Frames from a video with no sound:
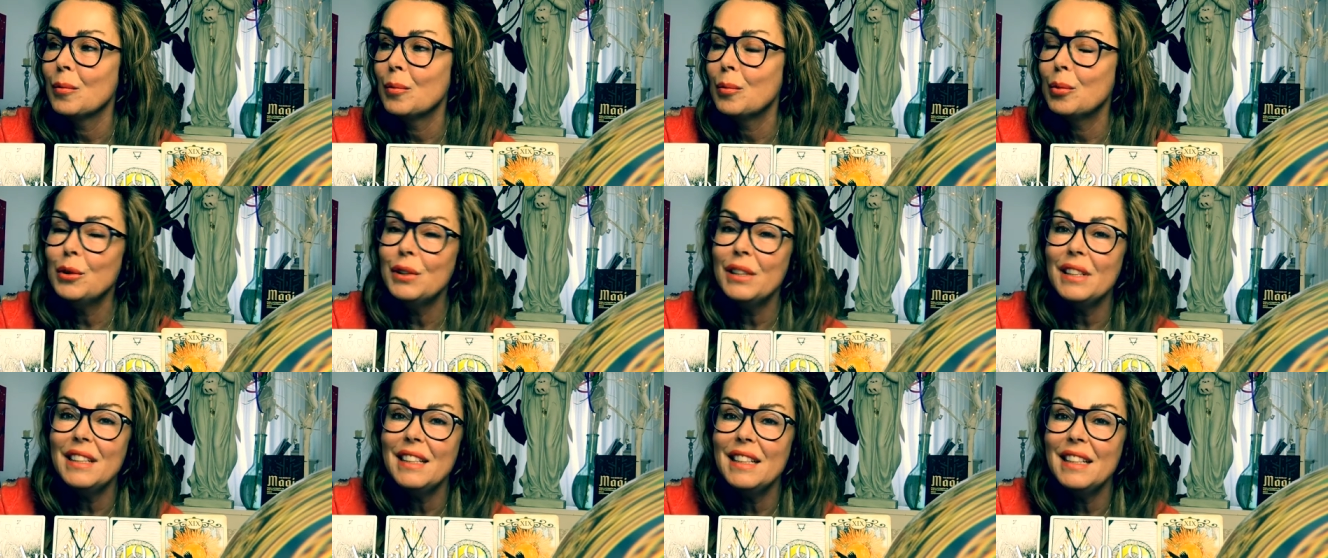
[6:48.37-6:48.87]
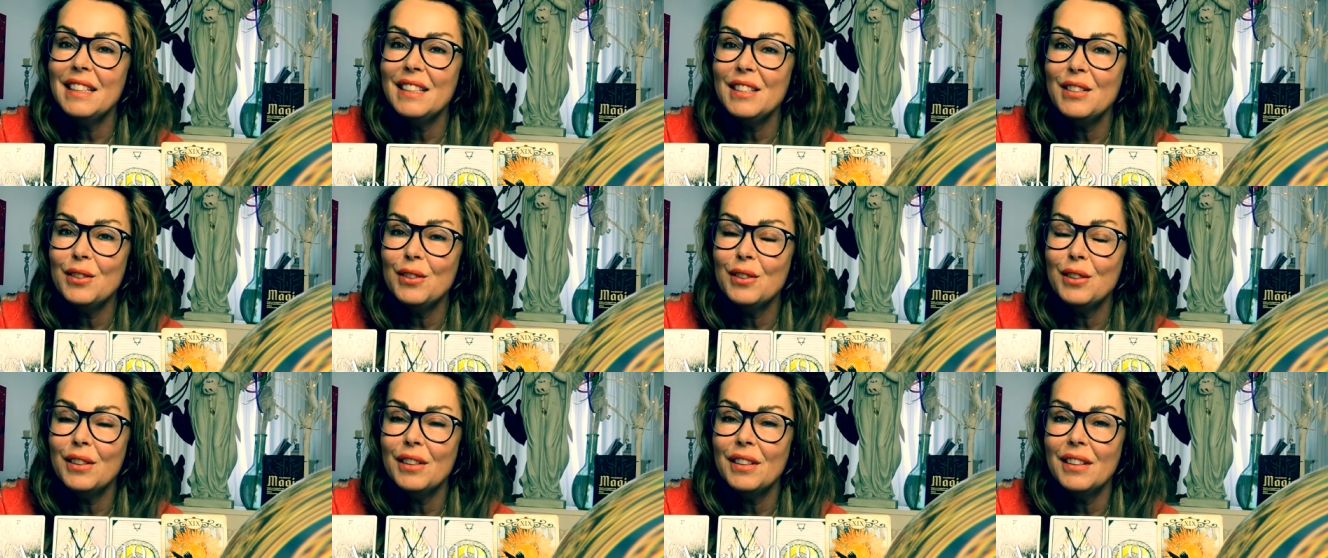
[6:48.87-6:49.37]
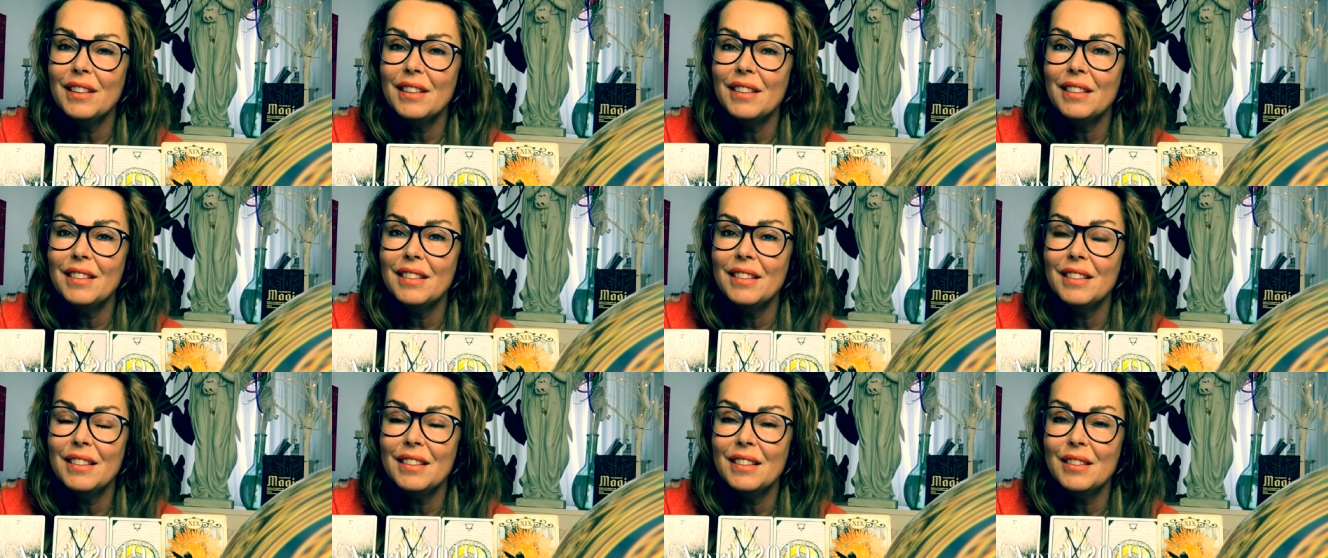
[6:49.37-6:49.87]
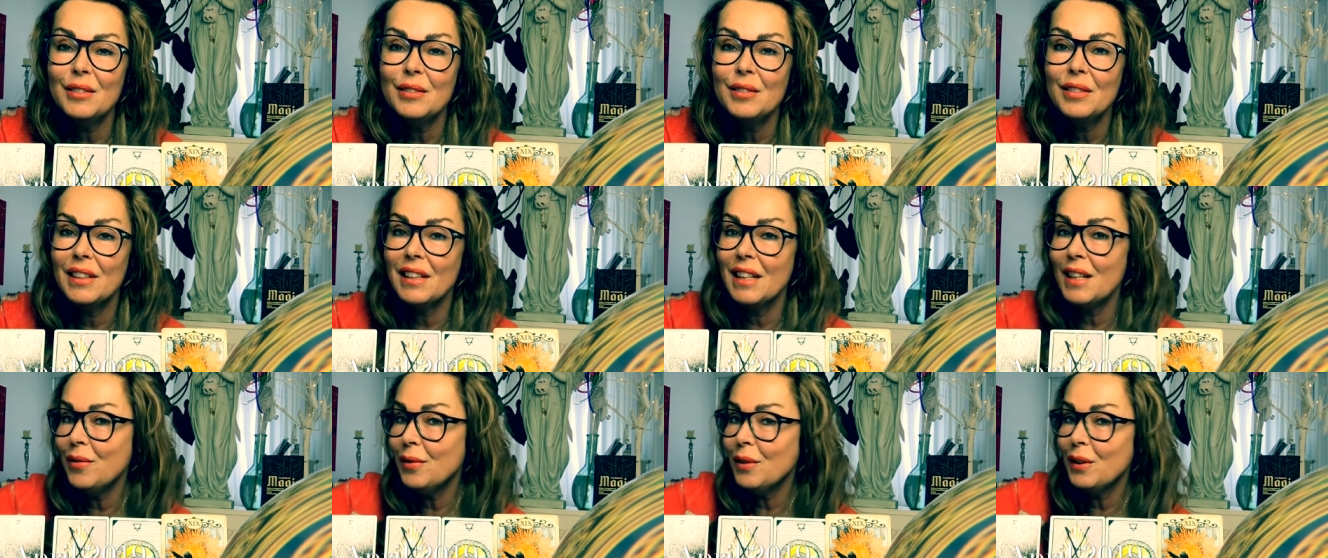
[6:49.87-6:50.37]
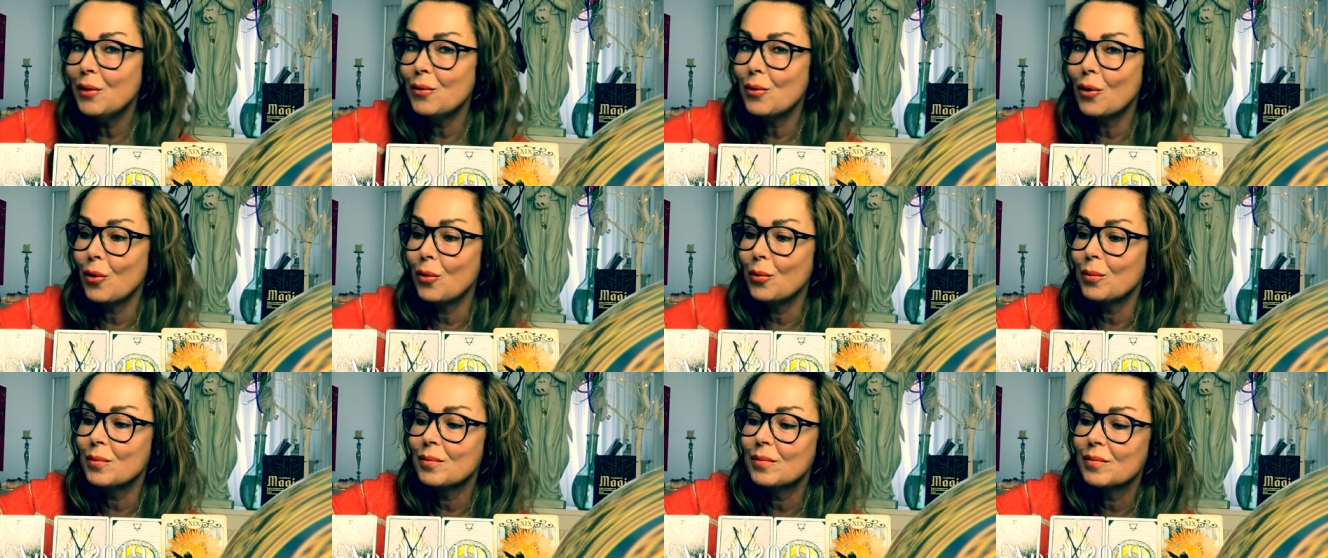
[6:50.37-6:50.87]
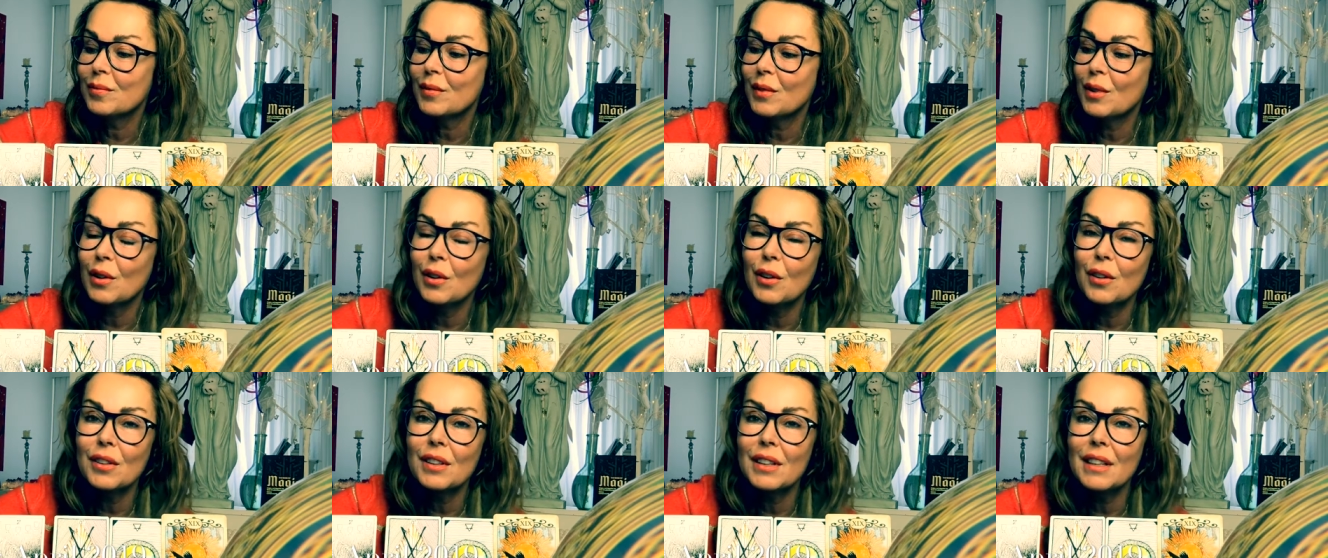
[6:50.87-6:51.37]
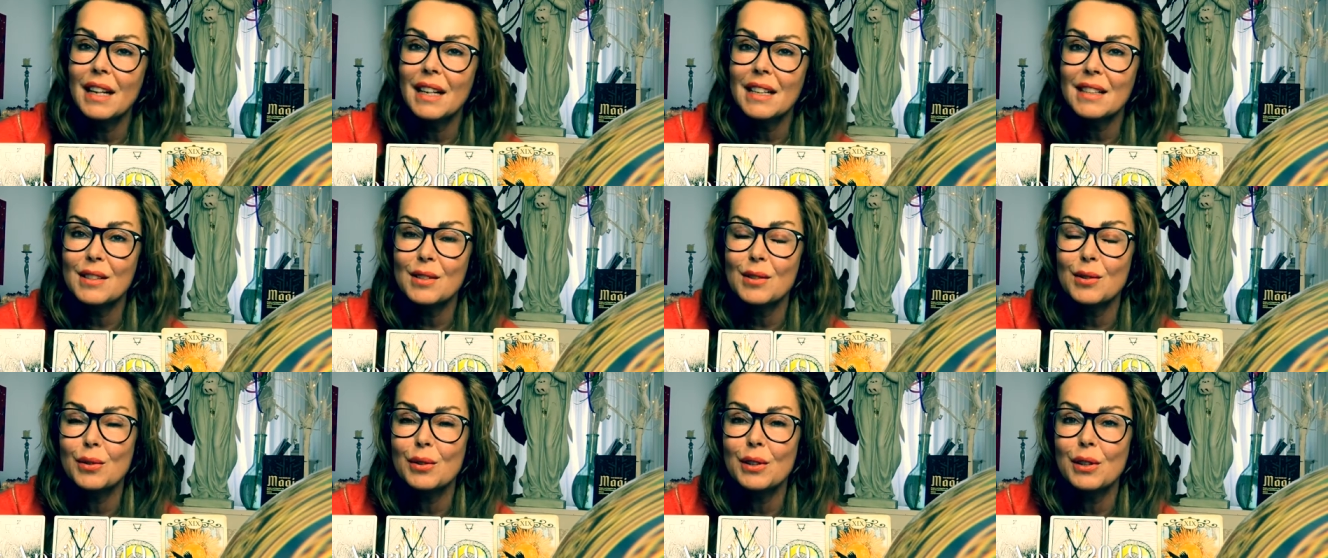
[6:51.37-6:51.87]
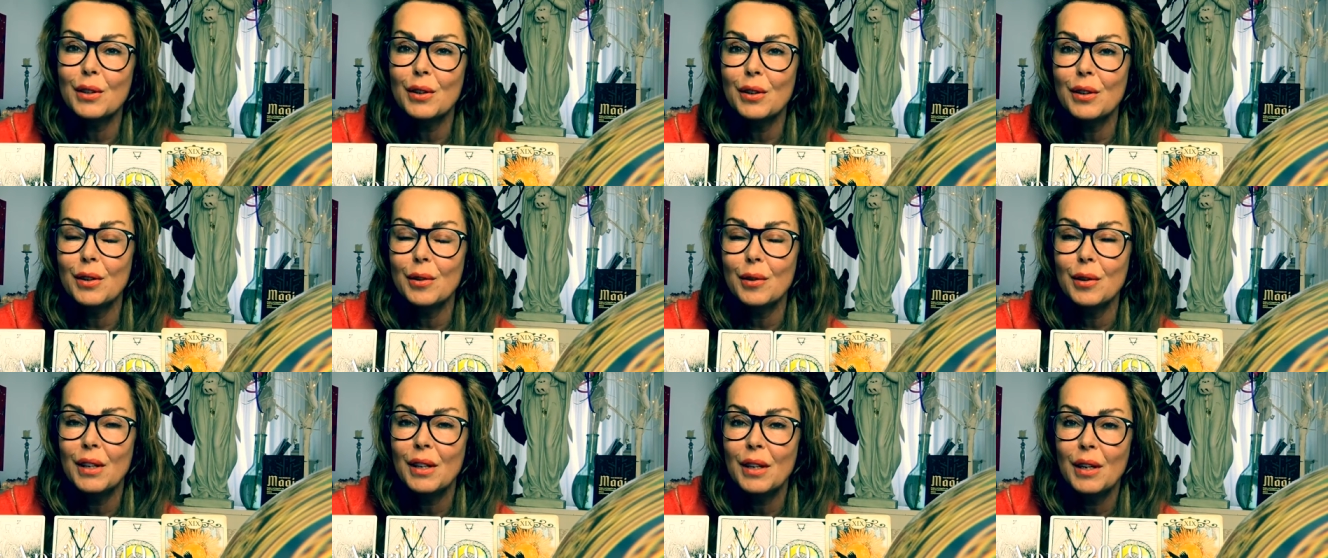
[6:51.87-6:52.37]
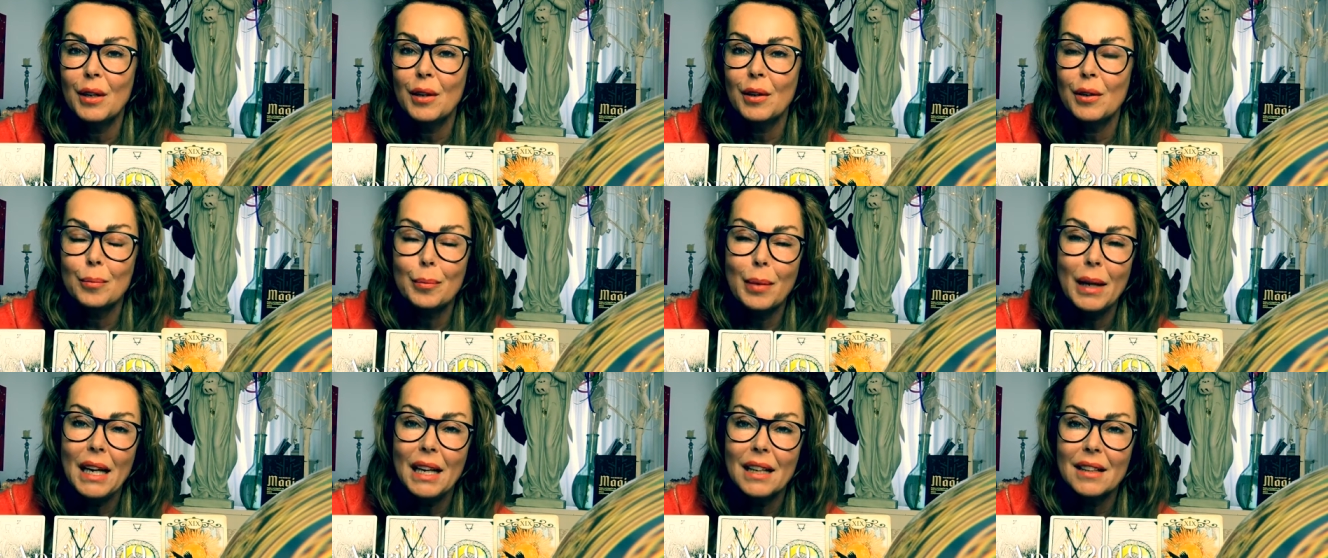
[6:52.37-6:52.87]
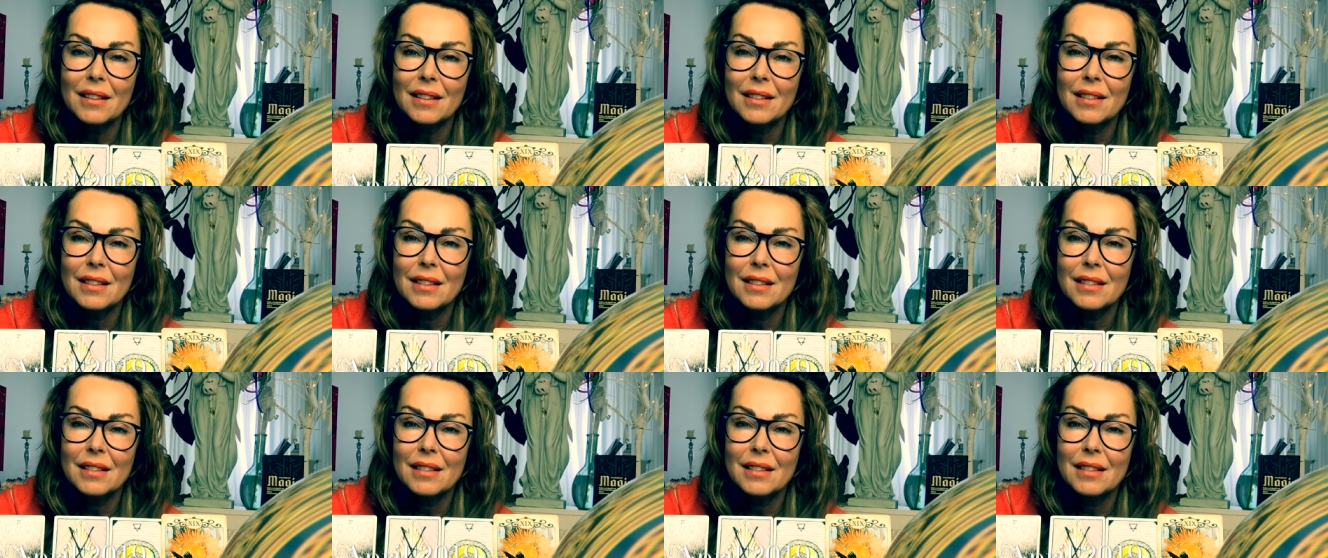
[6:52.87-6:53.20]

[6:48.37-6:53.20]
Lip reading: put it in your living room or next to your bed.